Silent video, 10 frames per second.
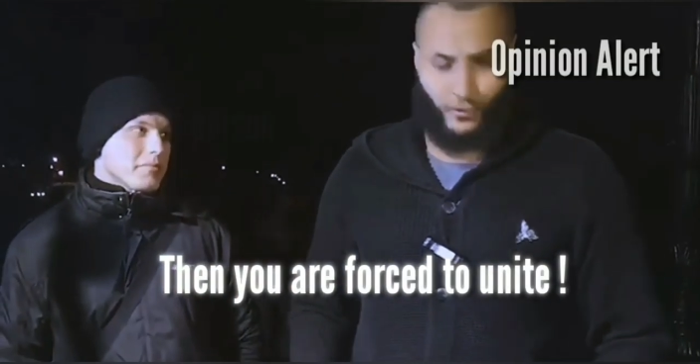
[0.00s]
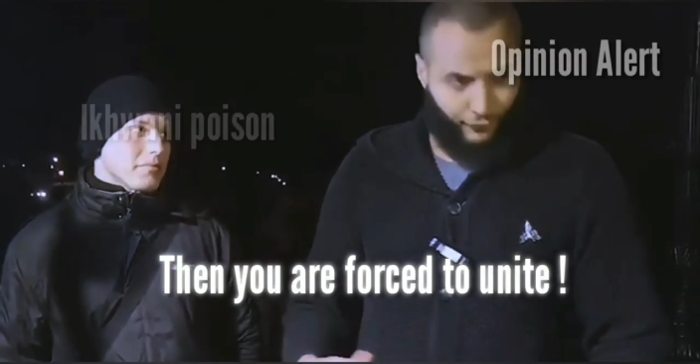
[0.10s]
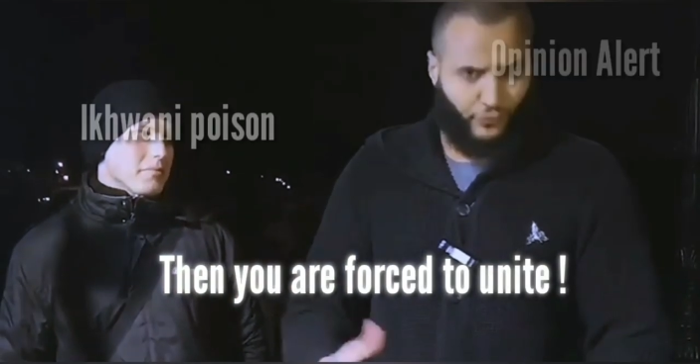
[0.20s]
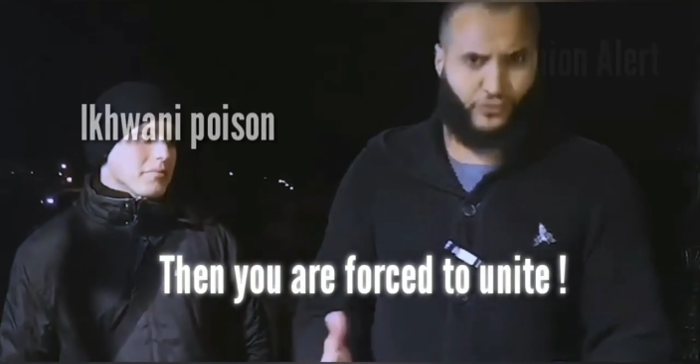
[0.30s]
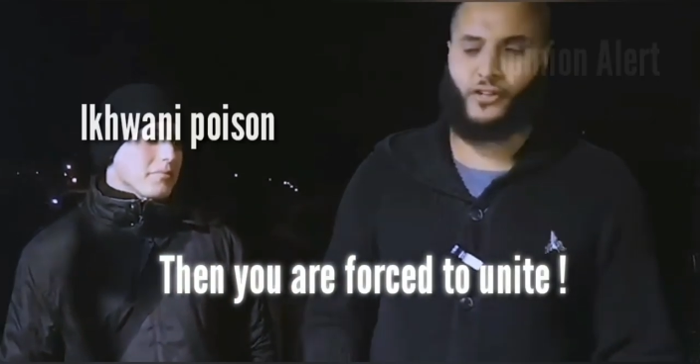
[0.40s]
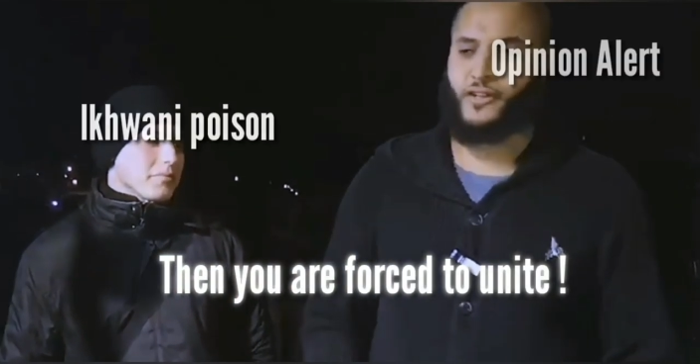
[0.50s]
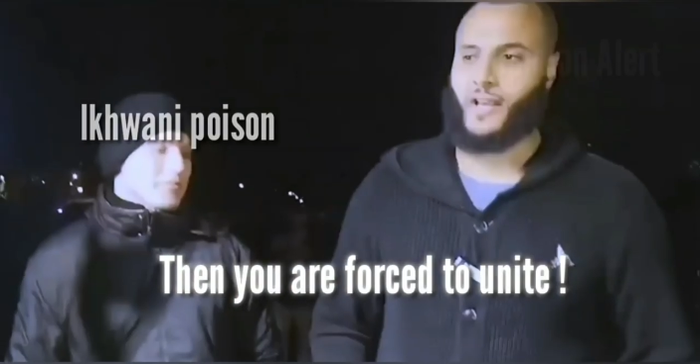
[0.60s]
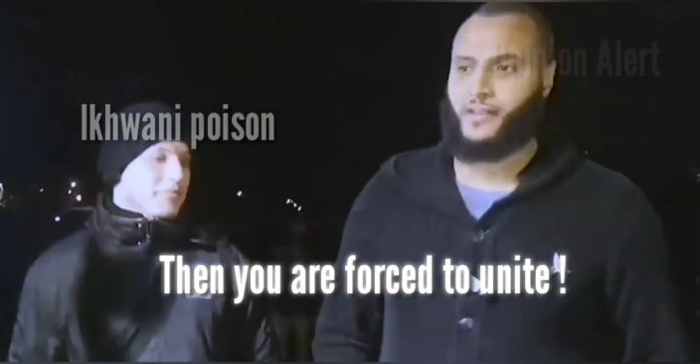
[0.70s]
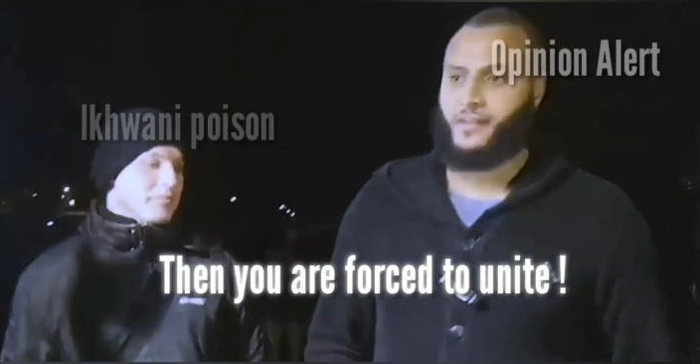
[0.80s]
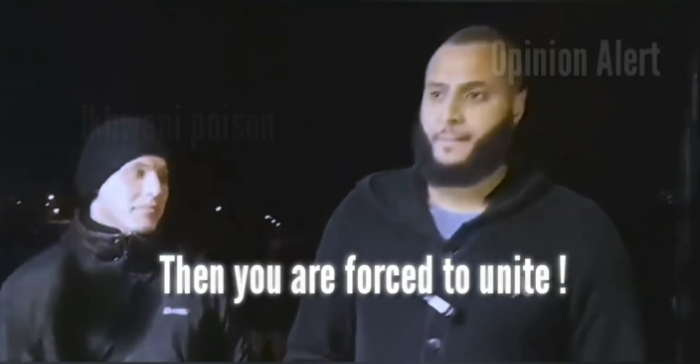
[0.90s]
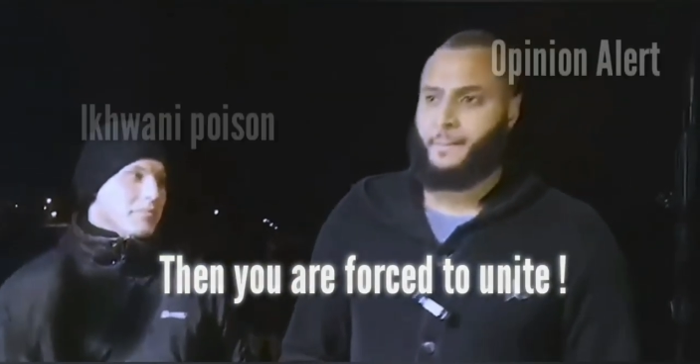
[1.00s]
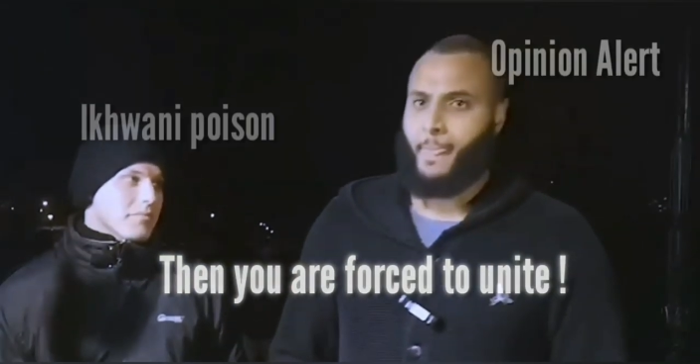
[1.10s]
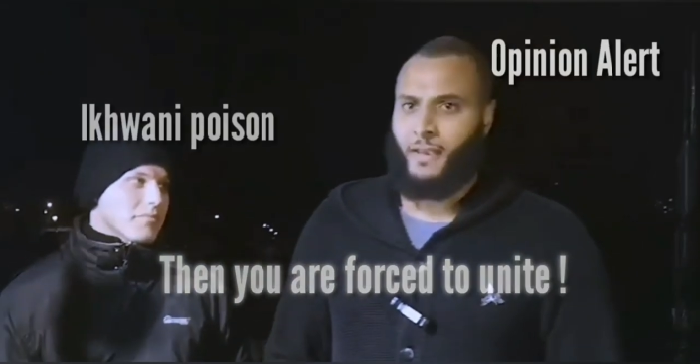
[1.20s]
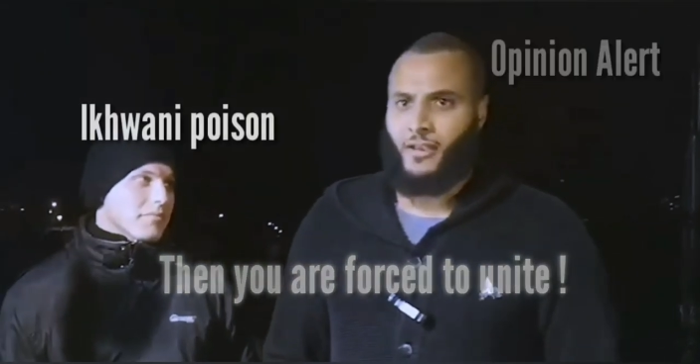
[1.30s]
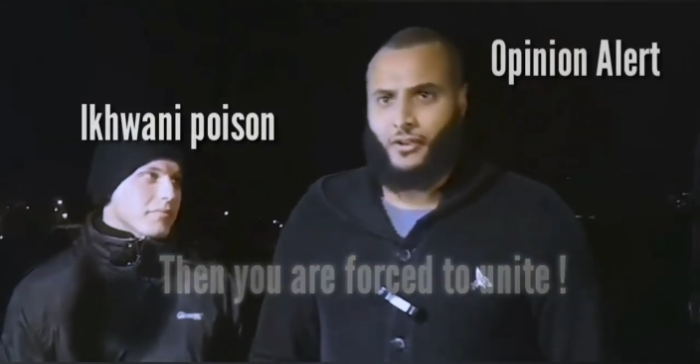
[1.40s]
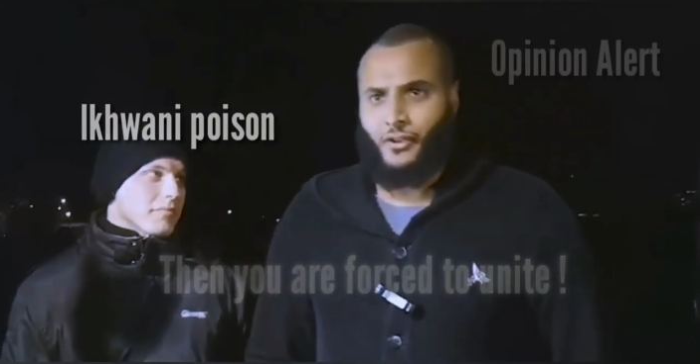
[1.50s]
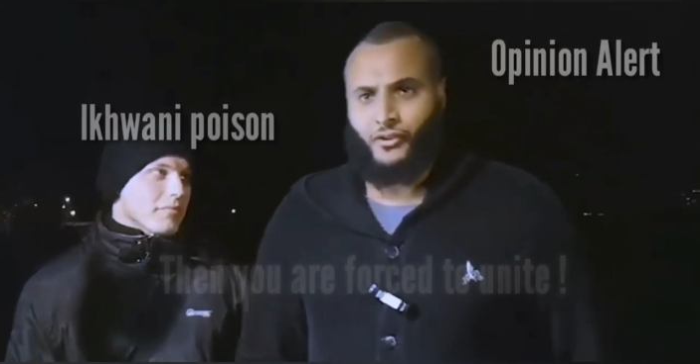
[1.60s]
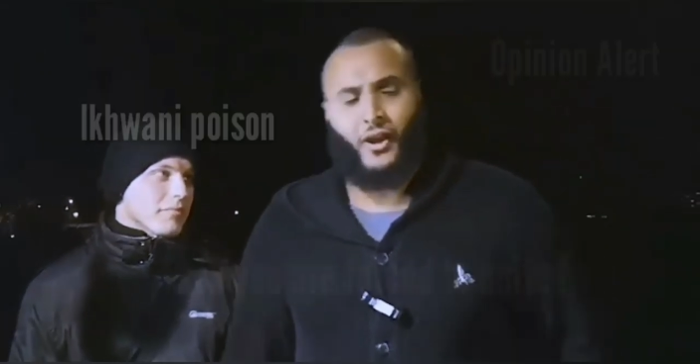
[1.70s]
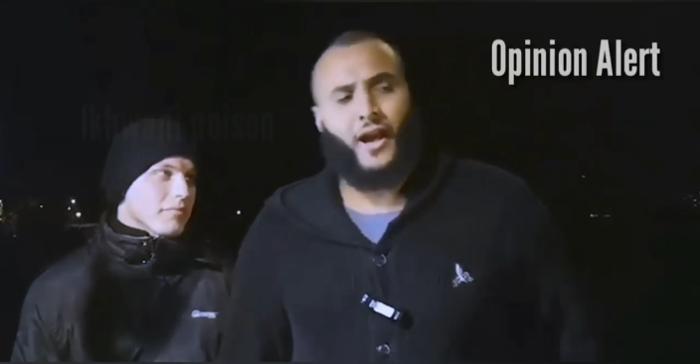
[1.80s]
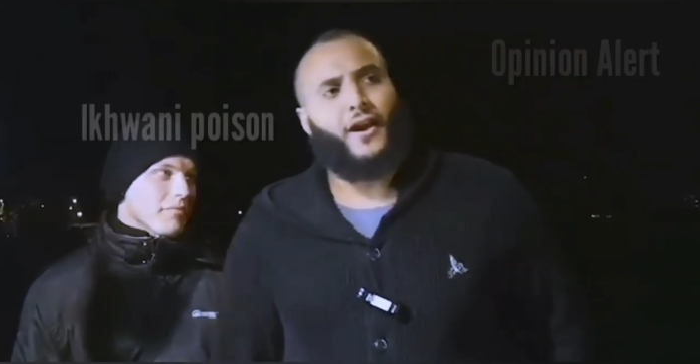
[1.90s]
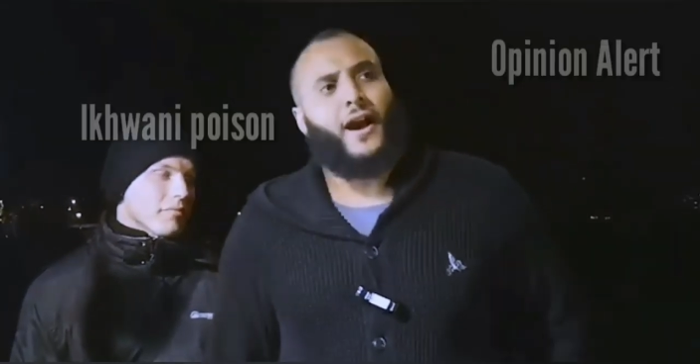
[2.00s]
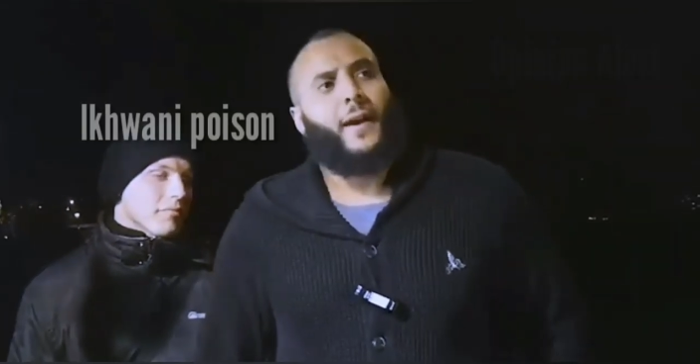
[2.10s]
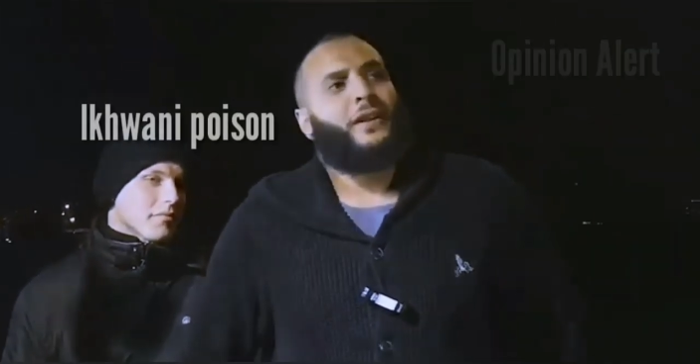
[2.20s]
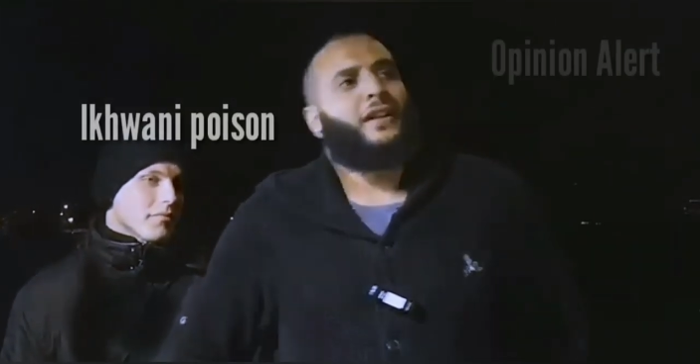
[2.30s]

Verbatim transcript: You're forced to unite. So I,